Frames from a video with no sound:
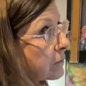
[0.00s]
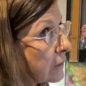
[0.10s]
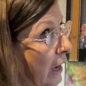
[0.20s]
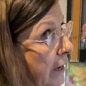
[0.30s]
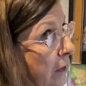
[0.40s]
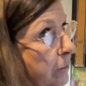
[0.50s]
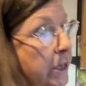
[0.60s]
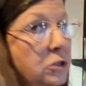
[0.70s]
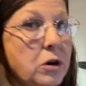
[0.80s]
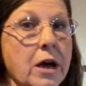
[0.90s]
kind of meat
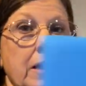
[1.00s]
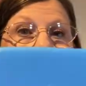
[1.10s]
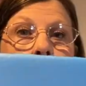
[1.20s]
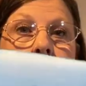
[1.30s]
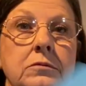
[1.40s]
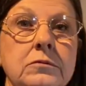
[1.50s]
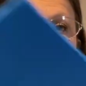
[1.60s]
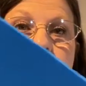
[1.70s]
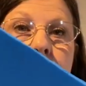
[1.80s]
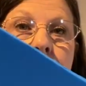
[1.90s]
tray
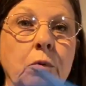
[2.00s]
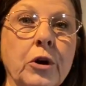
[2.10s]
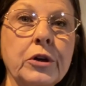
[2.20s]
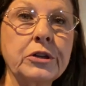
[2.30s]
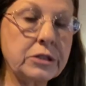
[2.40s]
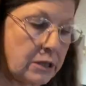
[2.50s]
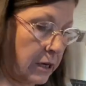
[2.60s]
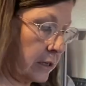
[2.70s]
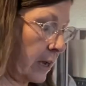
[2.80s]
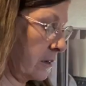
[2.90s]
will work. You just cut
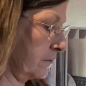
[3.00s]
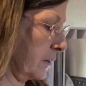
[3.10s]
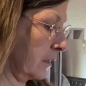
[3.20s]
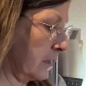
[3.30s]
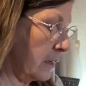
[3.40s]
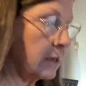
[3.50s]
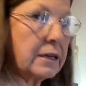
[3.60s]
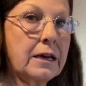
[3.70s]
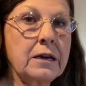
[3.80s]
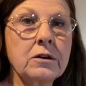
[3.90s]
it down to fit.
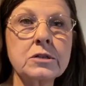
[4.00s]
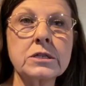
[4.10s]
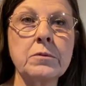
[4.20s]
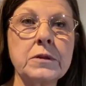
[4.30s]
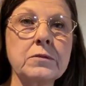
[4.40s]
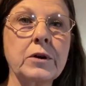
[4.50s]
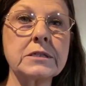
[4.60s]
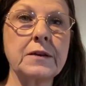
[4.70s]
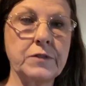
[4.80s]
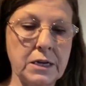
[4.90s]
And here are some of the ones
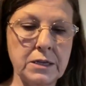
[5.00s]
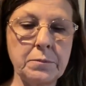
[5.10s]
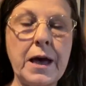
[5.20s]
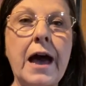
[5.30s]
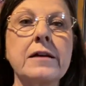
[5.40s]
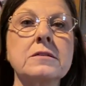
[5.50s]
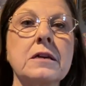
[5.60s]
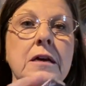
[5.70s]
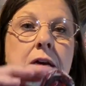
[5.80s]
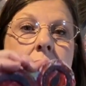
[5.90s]
I've done in the past.
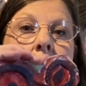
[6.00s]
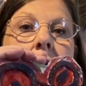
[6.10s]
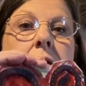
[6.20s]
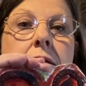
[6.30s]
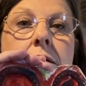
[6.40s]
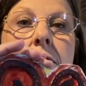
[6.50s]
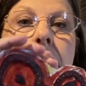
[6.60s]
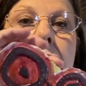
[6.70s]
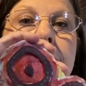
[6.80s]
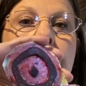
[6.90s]

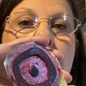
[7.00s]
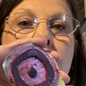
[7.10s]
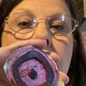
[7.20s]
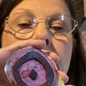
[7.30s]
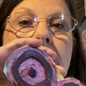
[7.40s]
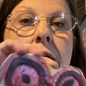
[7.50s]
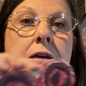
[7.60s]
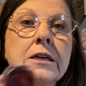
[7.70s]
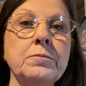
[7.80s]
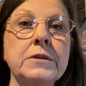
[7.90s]
Flower.
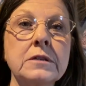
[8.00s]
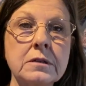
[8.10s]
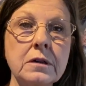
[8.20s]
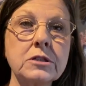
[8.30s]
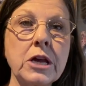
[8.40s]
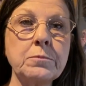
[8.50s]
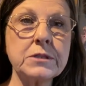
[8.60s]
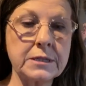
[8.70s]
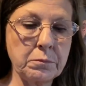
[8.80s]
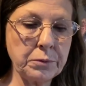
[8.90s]
Keep the shapes
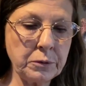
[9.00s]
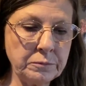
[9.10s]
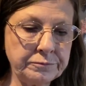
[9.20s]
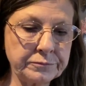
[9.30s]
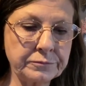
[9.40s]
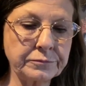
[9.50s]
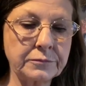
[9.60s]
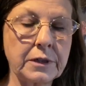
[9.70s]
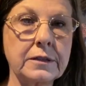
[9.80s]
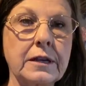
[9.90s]
simple,
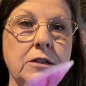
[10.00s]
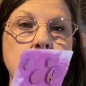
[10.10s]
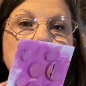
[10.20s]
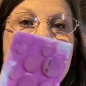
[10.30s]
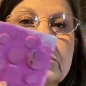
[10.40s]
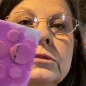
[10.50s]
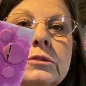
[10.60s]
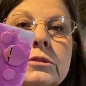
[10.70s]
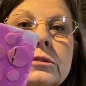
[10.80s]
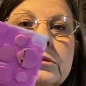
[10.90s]
like circles
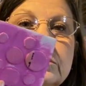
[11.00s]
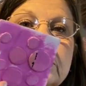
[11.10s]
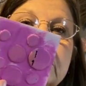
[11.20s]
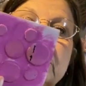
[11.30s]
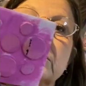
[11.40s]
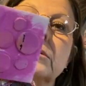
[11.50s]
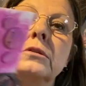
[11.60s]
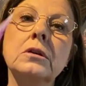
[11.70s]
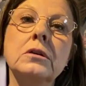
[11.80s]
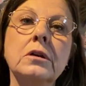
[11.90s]

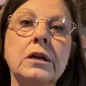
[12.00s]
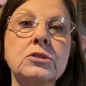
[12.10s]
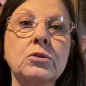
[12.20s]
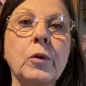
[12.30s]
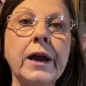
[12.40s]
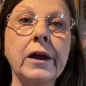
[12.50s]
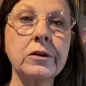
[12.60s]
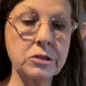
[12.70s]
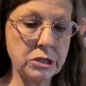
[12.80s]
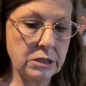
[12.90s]
and
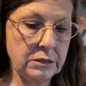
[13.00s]
squares,